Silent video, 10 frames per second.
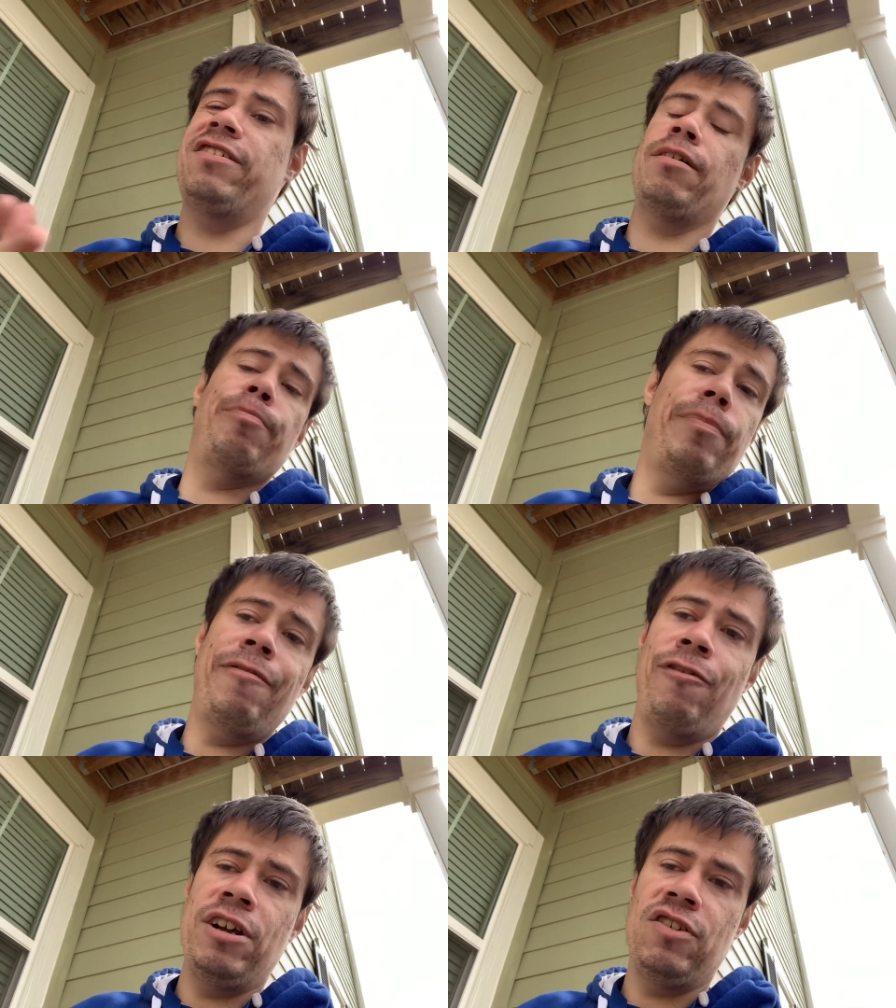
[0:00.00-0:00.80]
Some of my
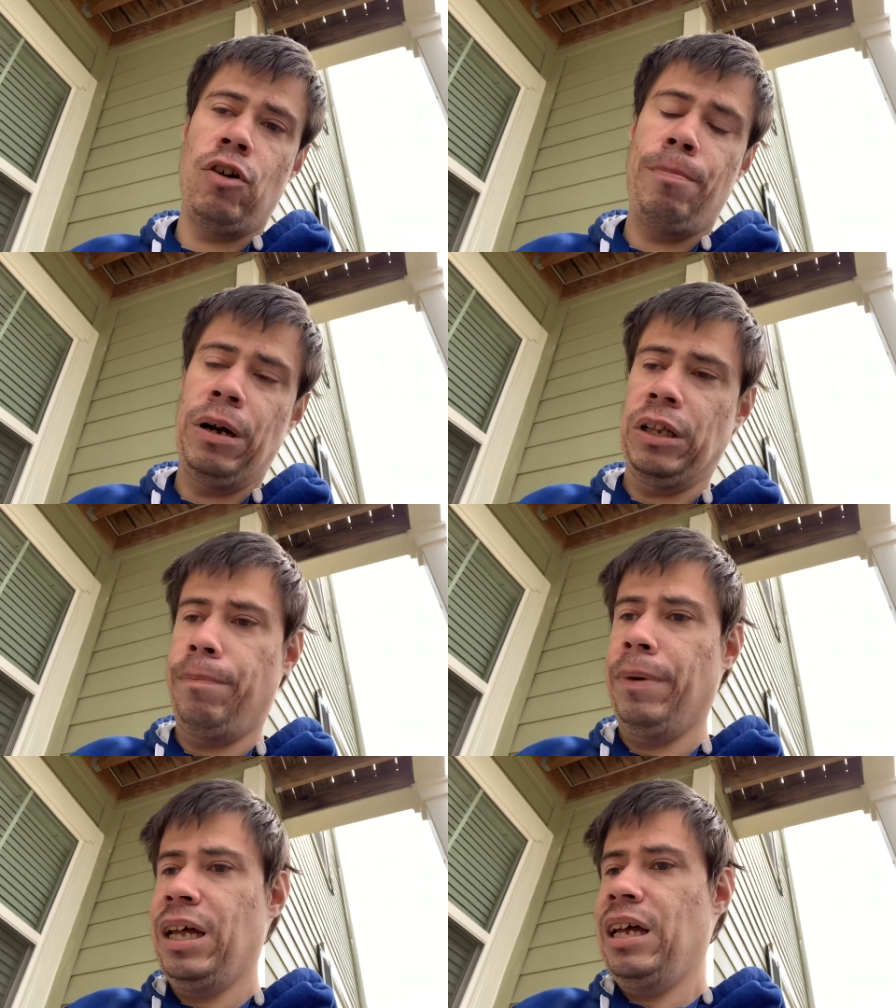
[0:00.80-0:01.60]
friends are among them.
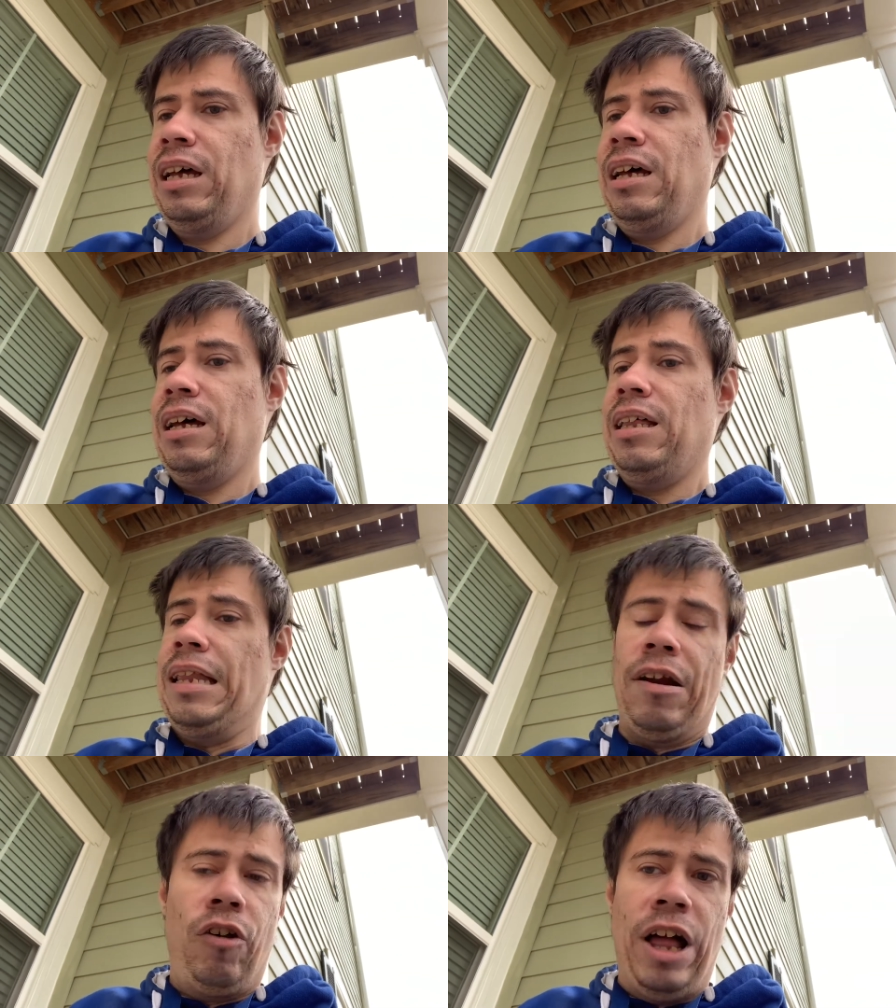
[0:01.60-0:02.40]

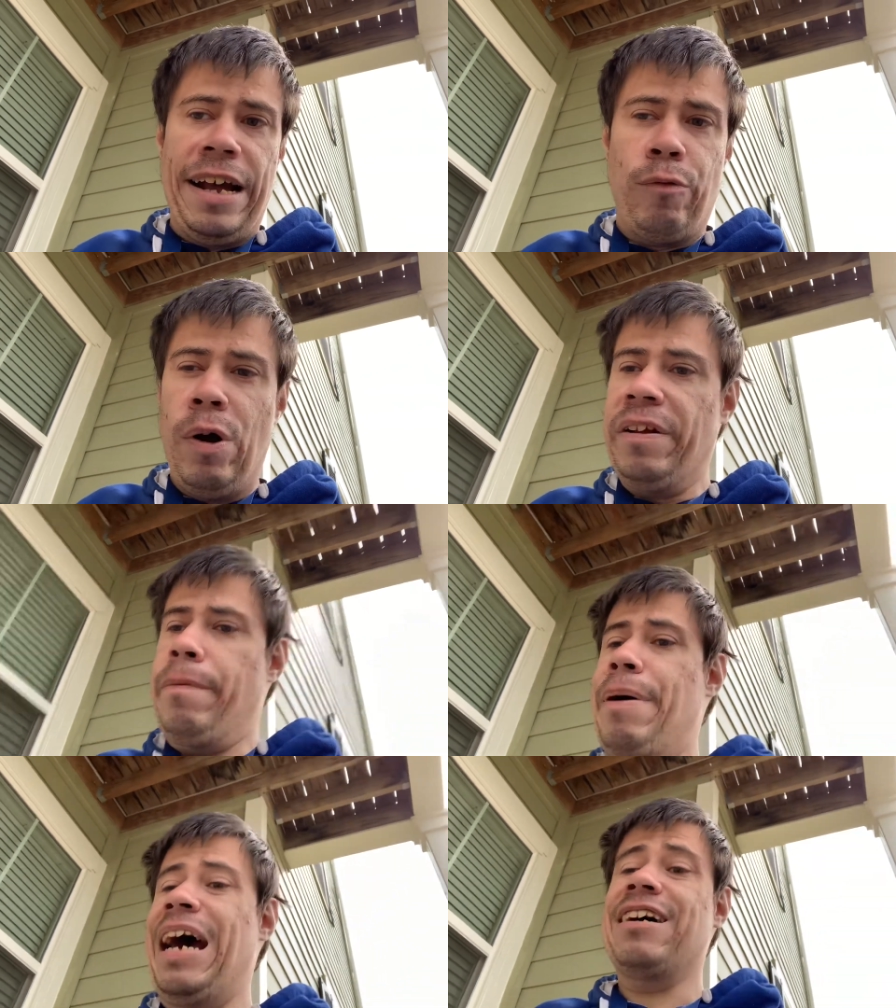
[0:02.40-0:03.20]
They don't like wearing the
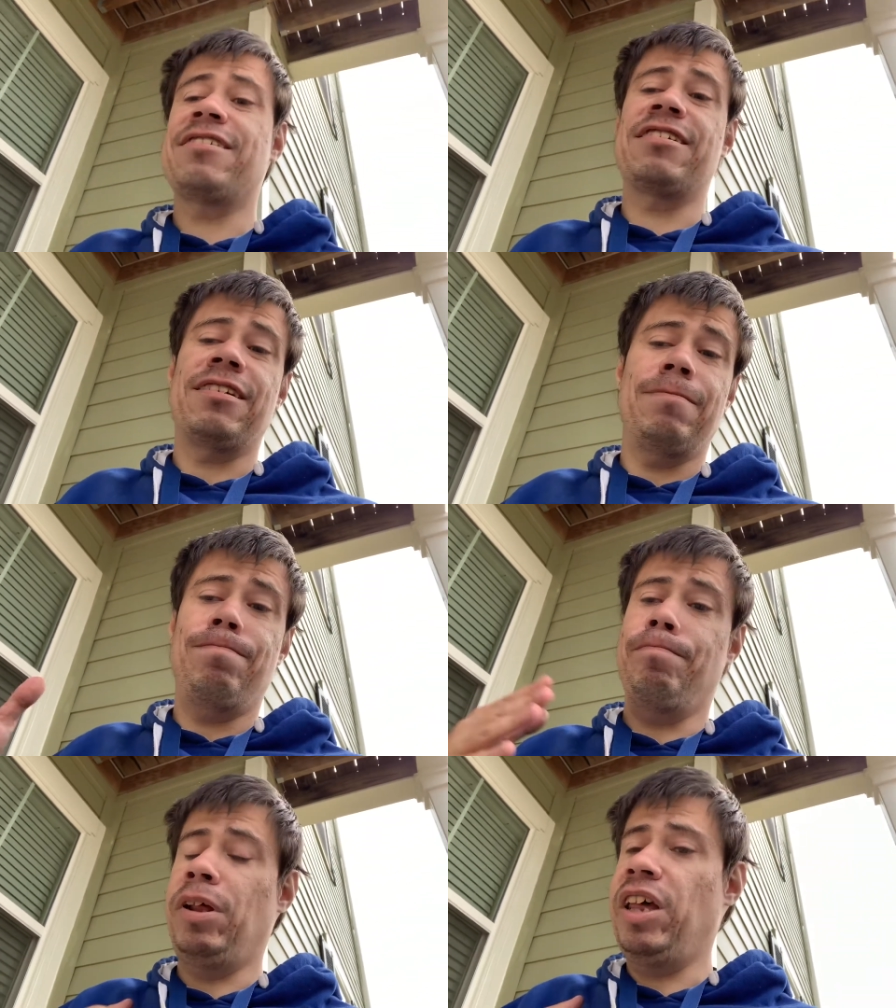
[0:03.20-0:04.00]
masks.
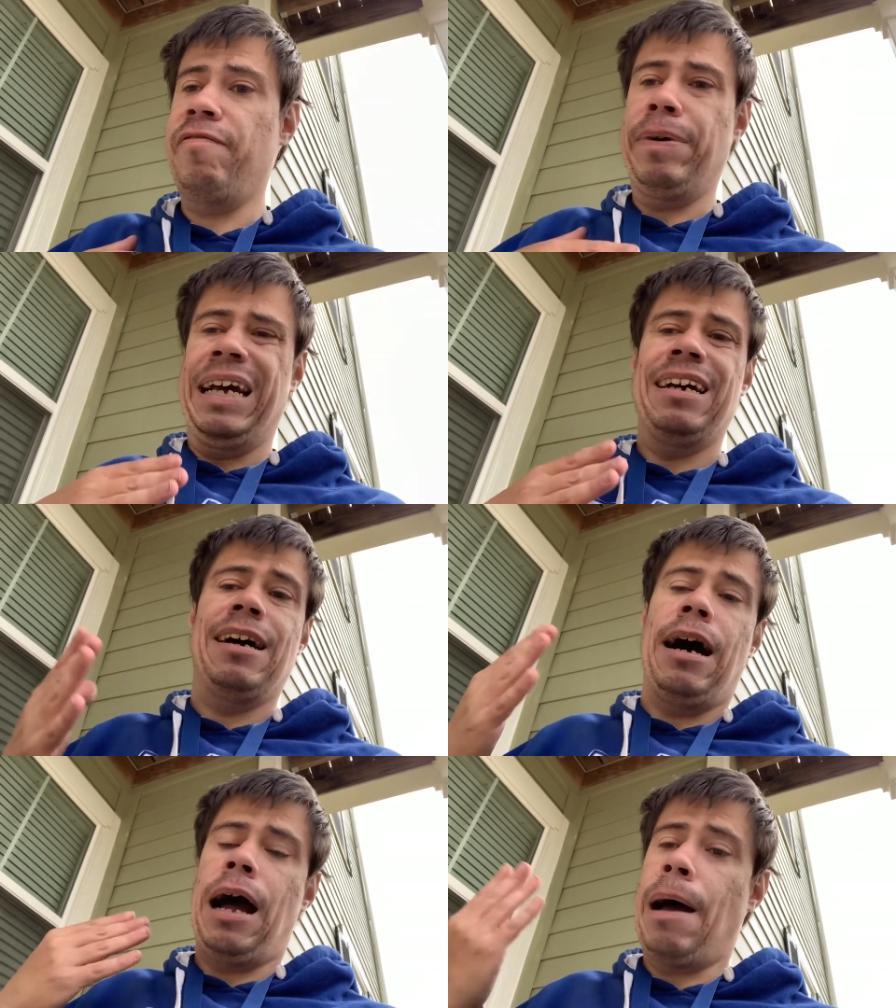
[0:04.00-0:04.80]
Believe me,
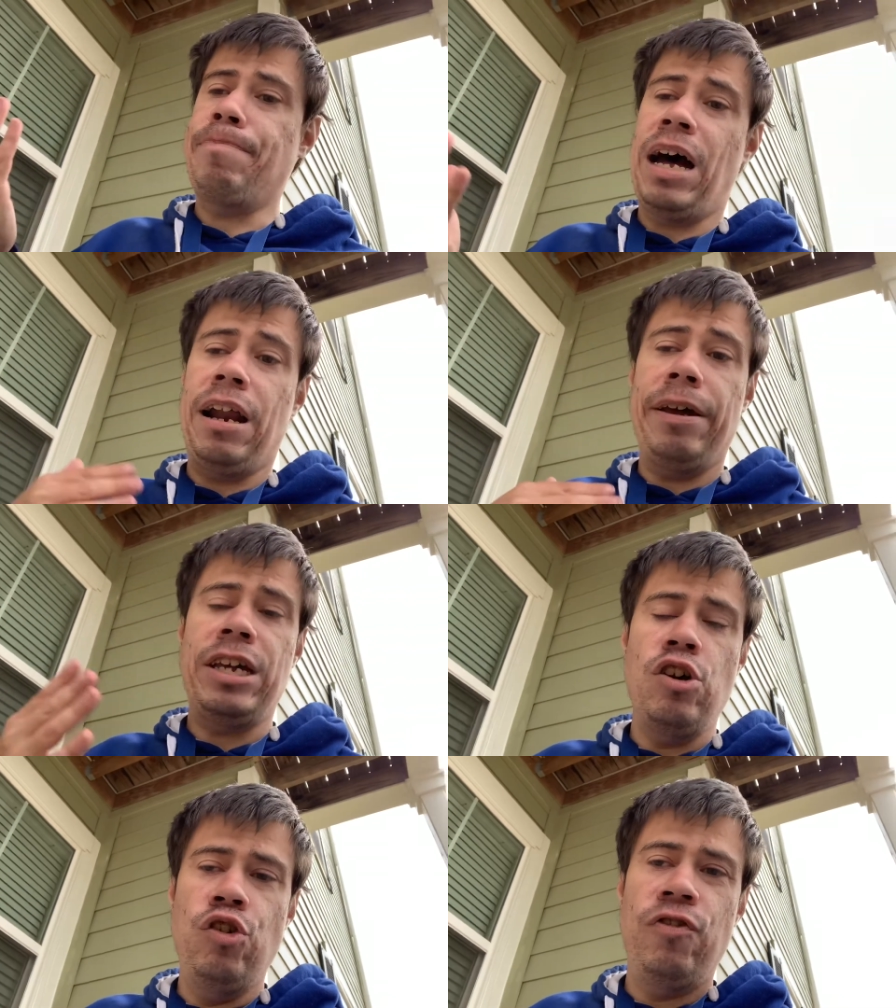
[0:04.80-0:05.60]
I'm not a
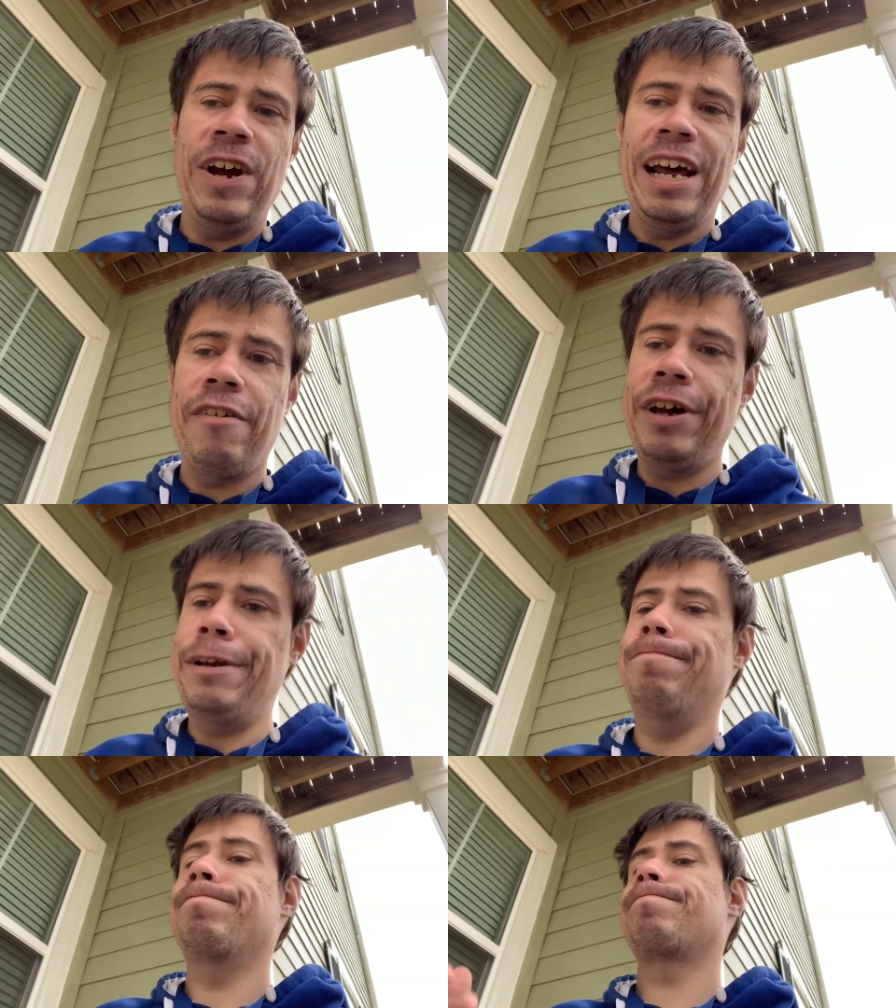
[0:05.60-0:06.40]
huge fan of it,
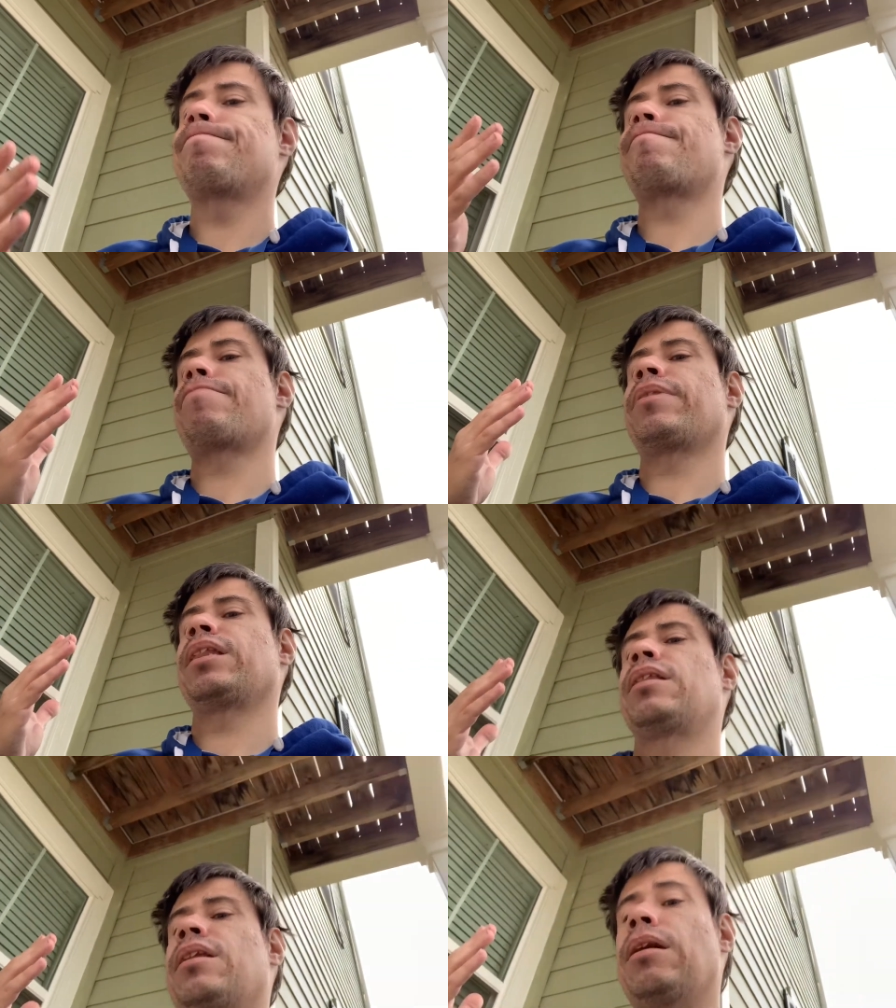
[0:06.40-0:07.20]

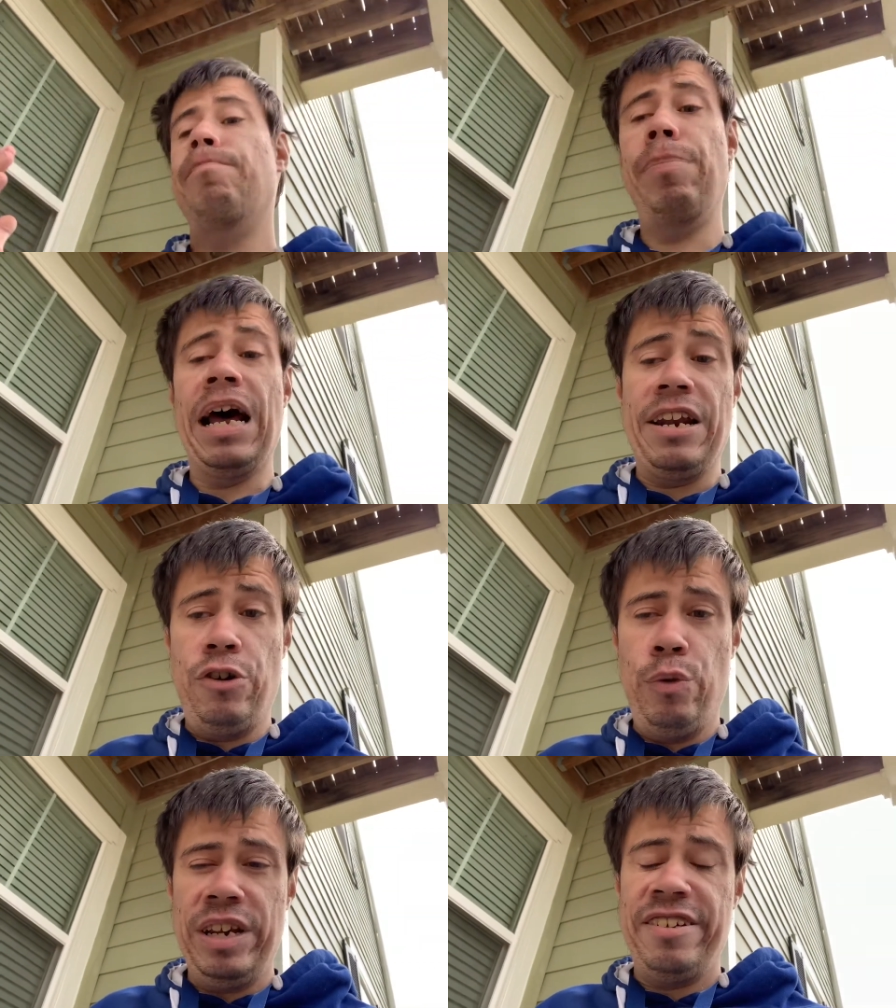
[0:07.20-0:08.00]
but I
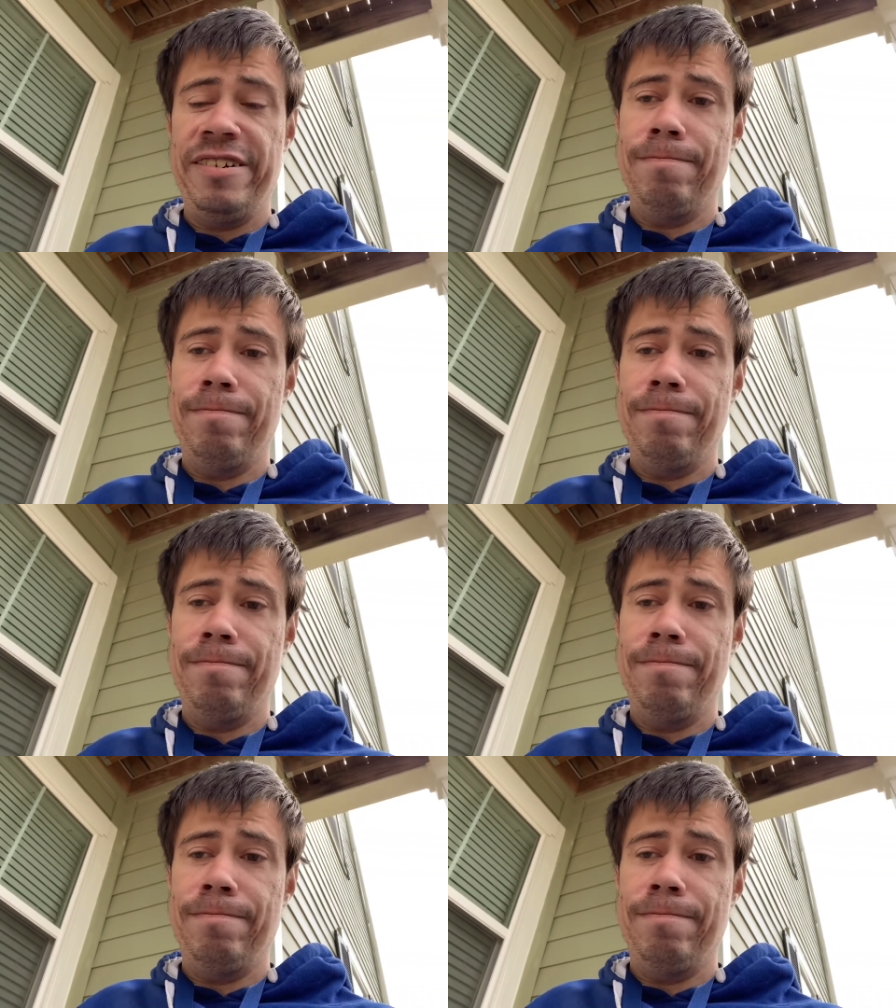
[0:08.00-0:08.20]
do it.